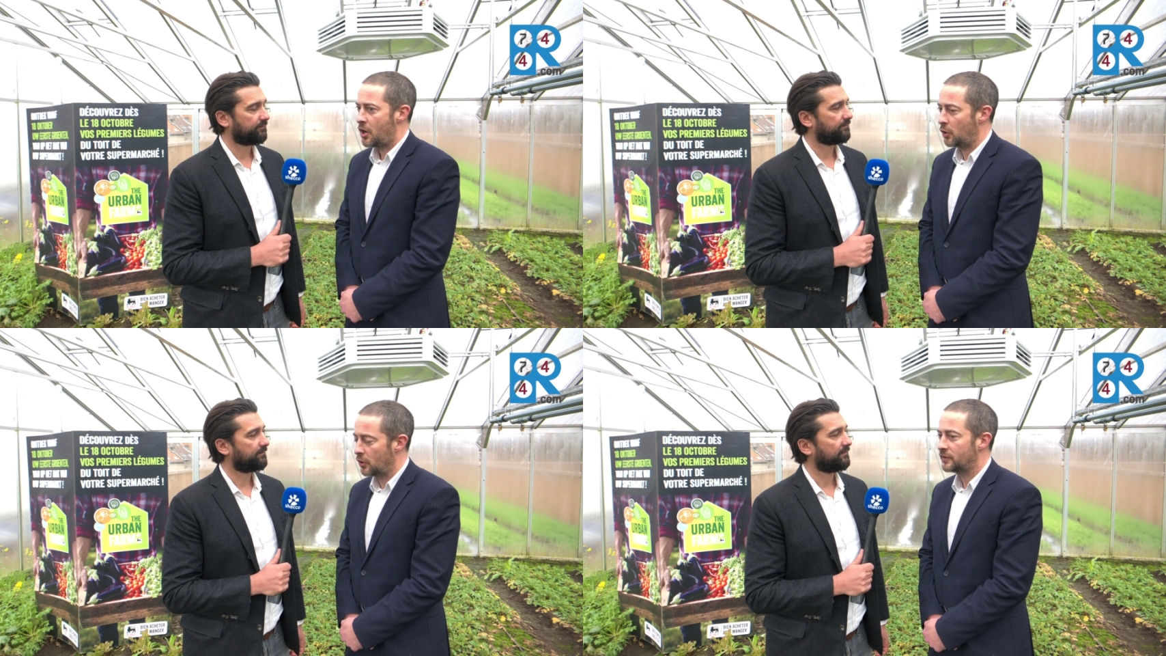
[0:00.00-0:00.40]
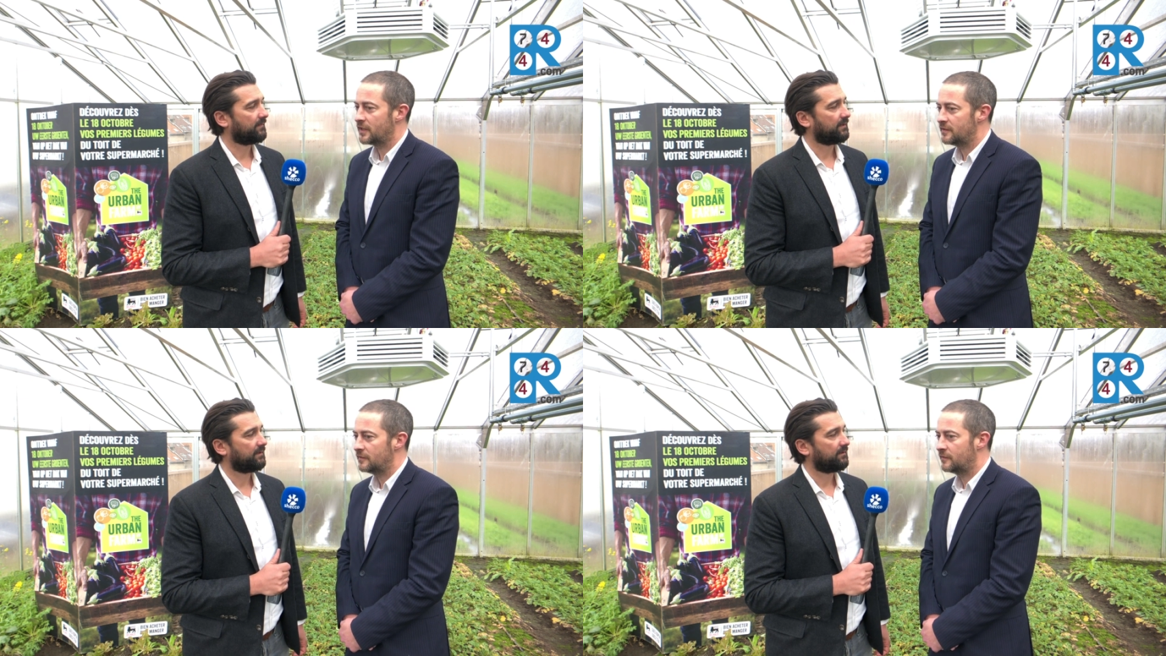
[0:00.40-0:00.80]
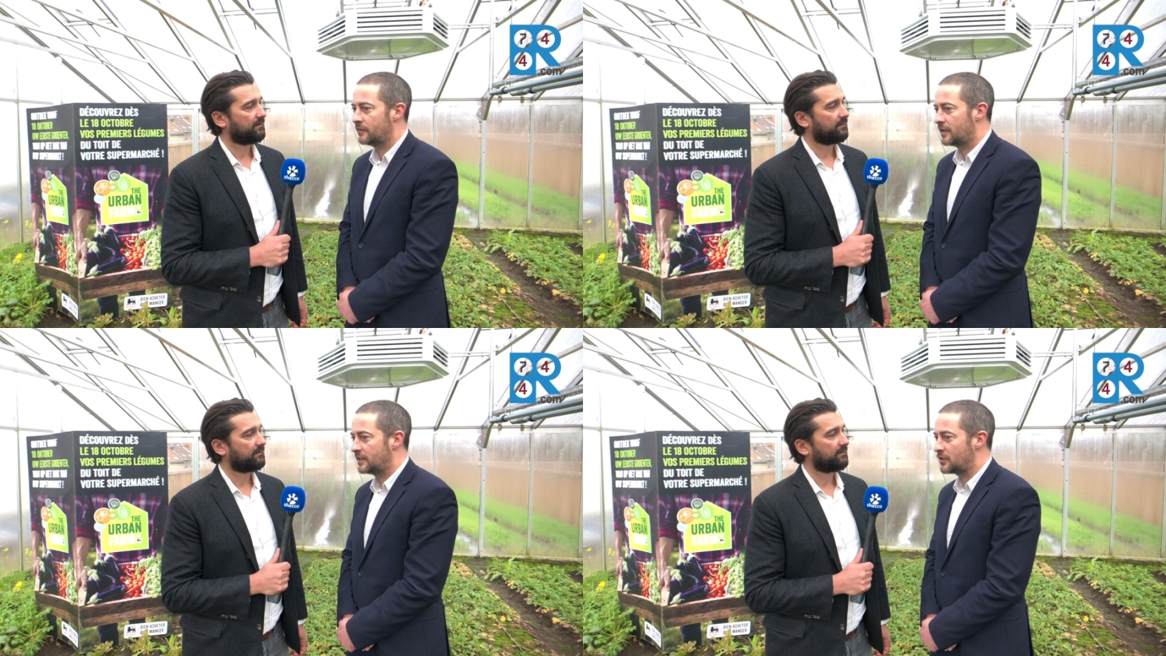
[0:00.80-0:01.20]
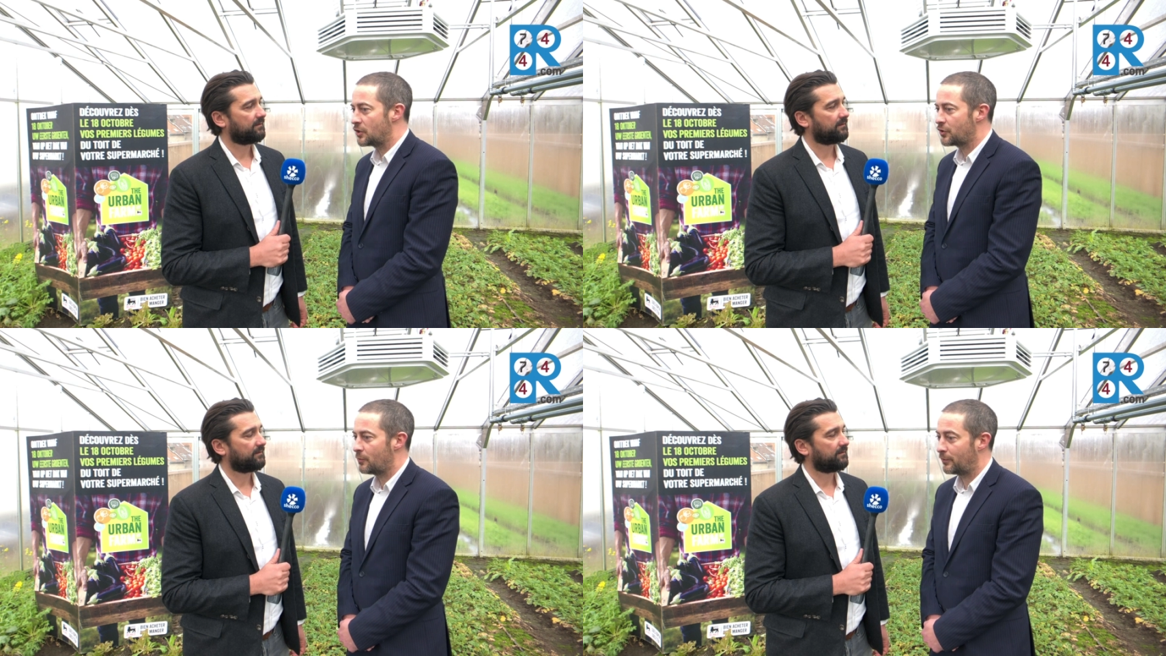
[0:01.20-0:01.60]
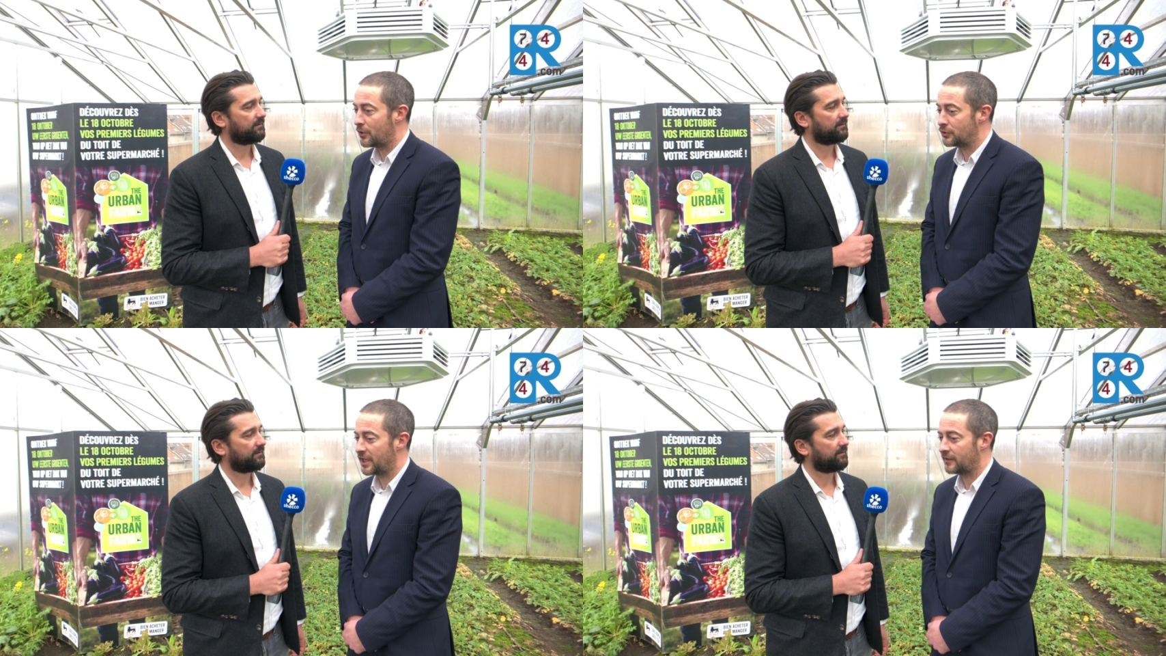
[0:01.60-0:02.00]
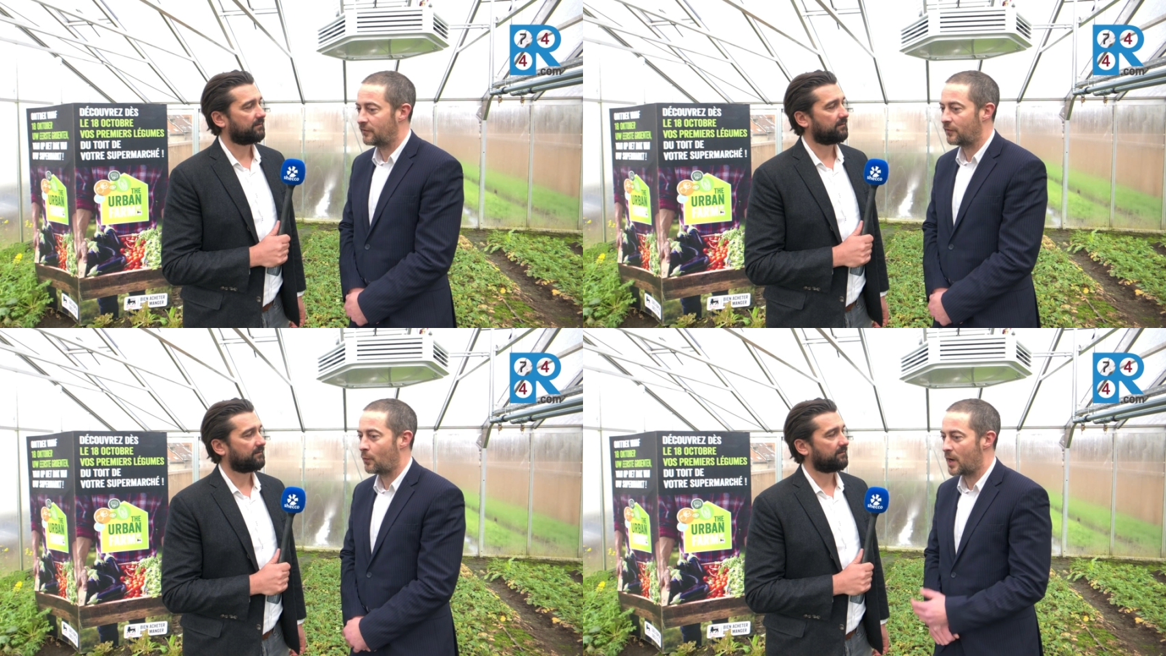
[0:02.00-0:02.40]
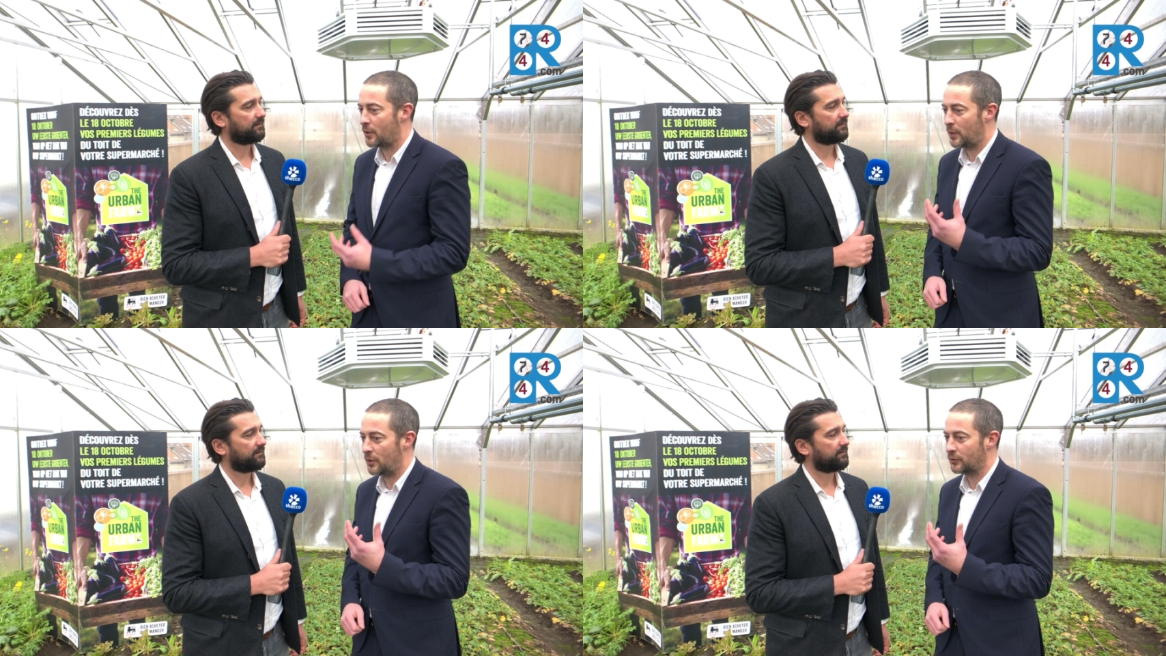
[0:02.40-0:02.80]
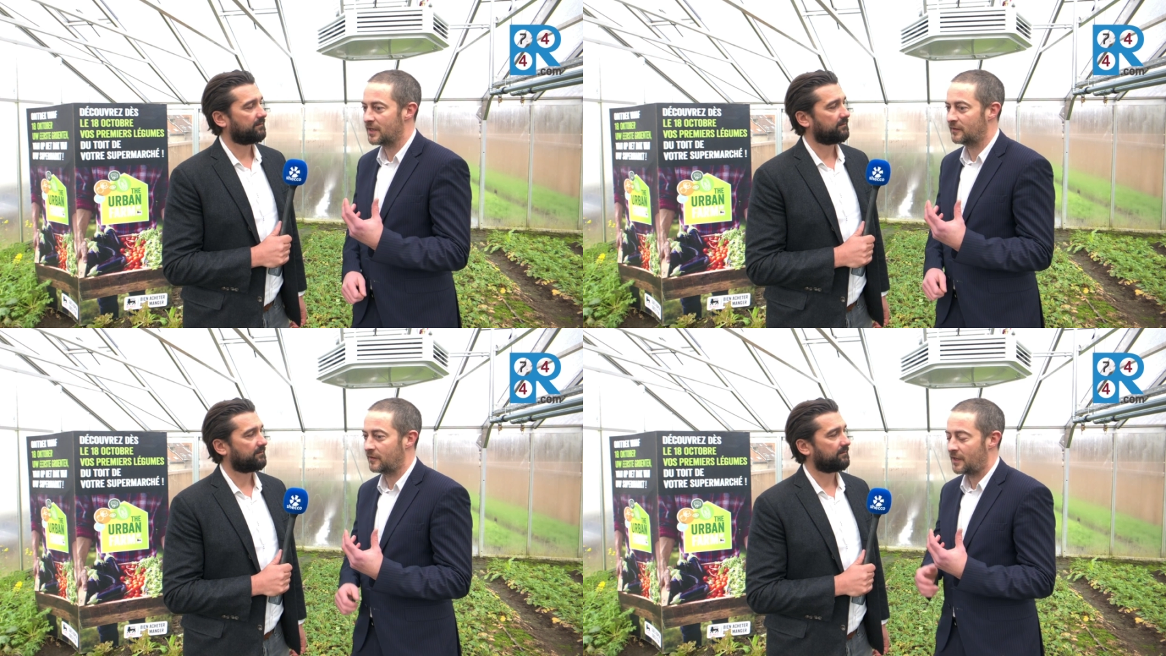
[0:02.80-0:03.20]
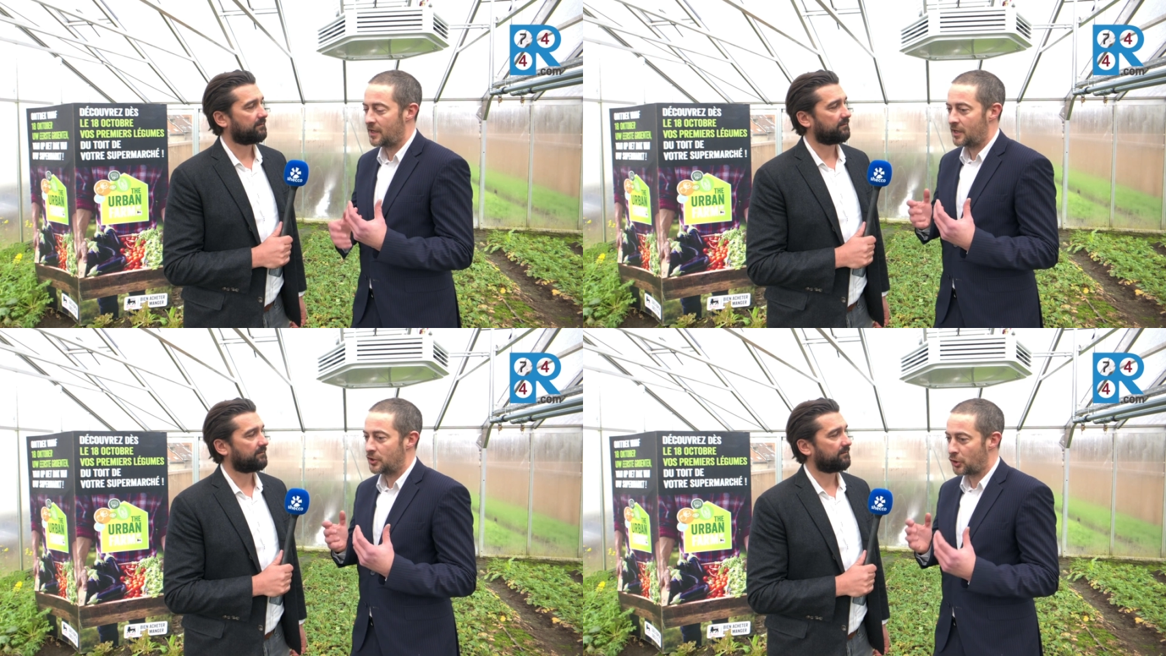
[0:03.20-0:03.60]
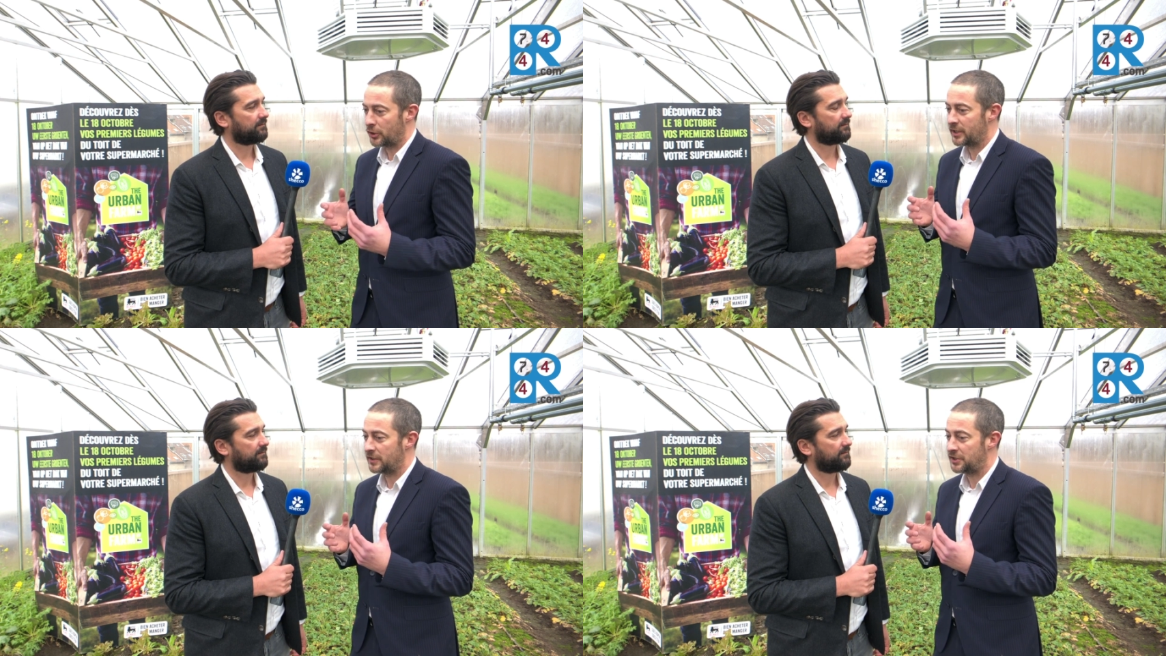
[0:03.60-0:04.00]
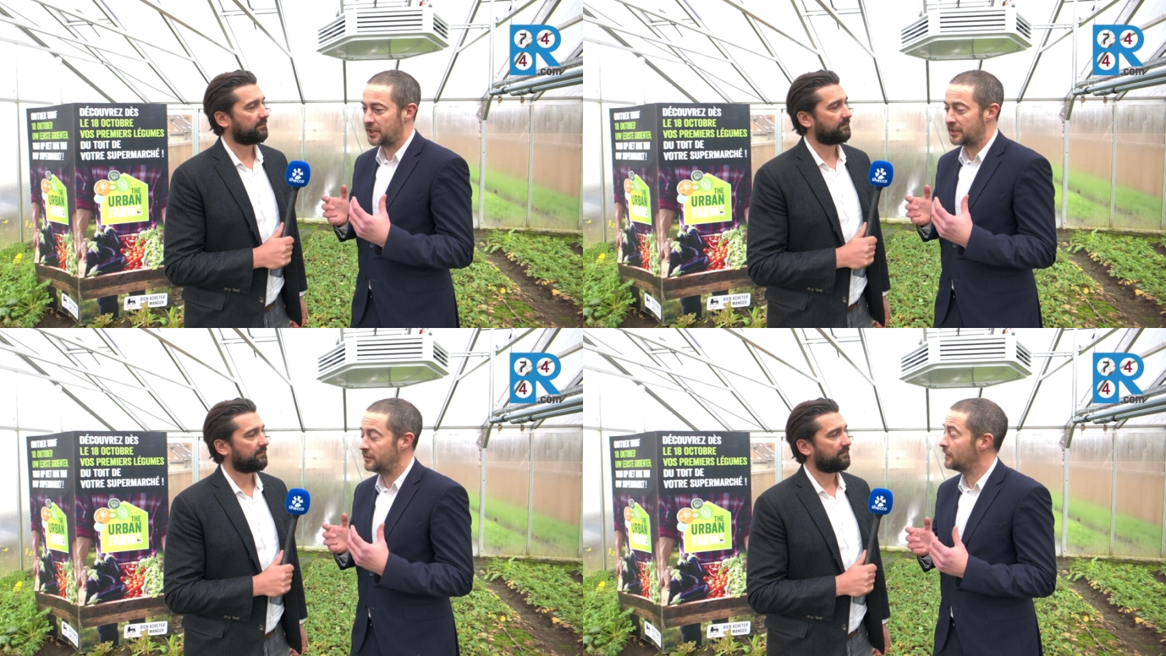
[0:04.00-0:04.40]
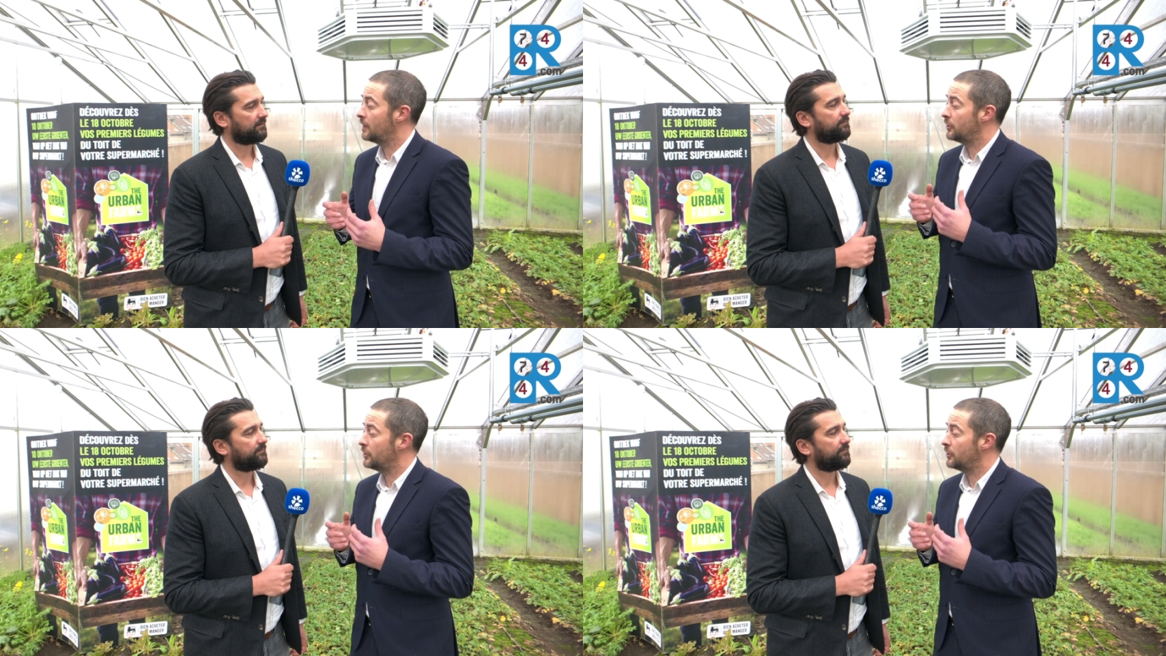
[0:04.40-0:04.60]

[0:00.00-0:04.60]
Speaker 1: who looked at it. It's also a project where we looked at shortening the chain.